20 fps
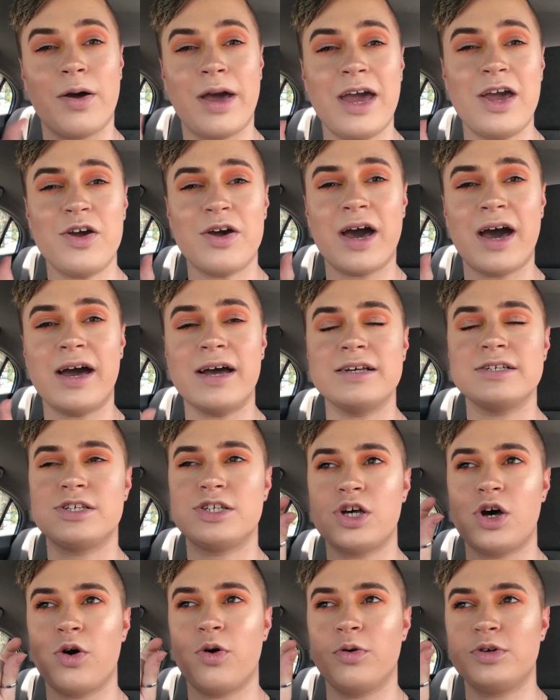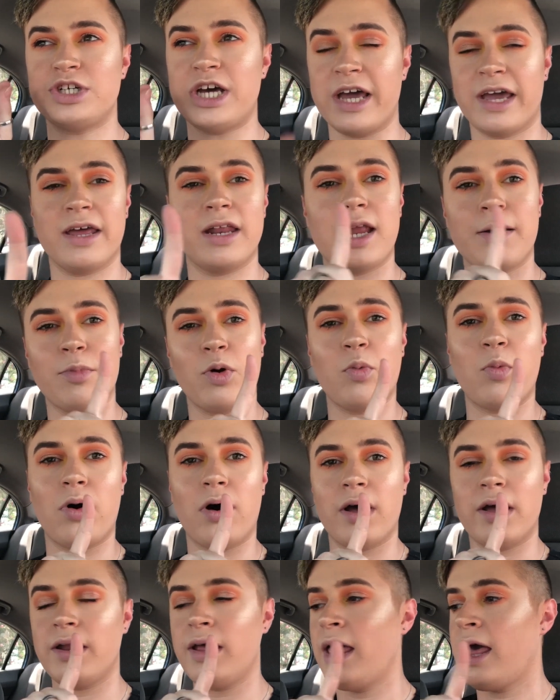Okay guys, so check-in number
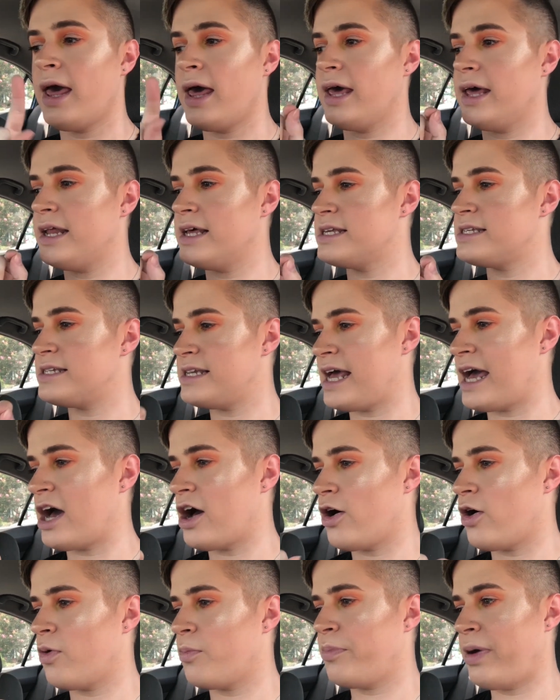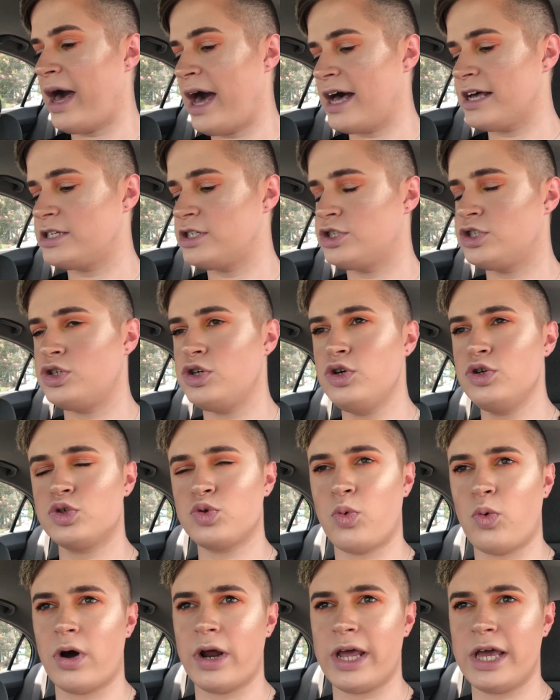one. It is now past
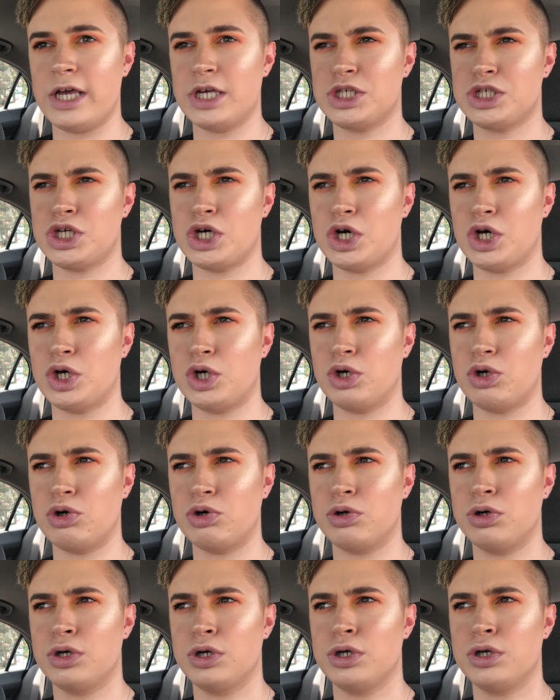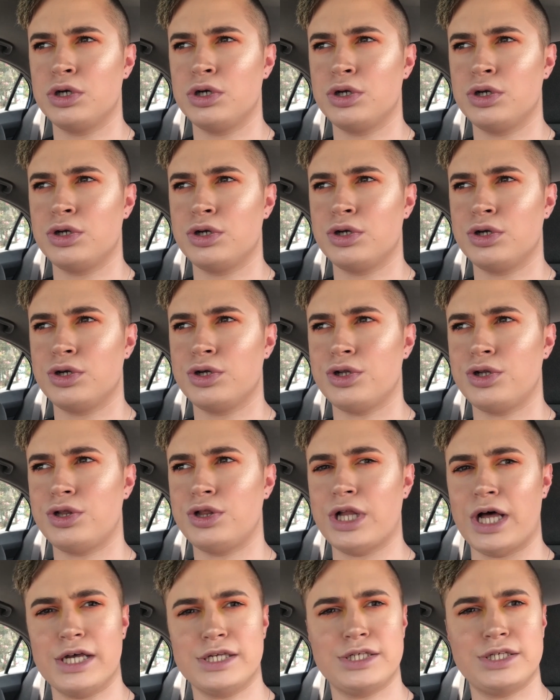2:20, so
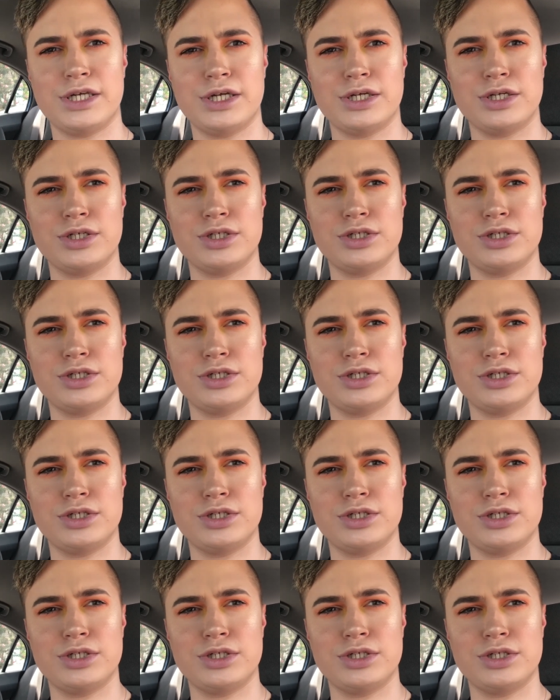it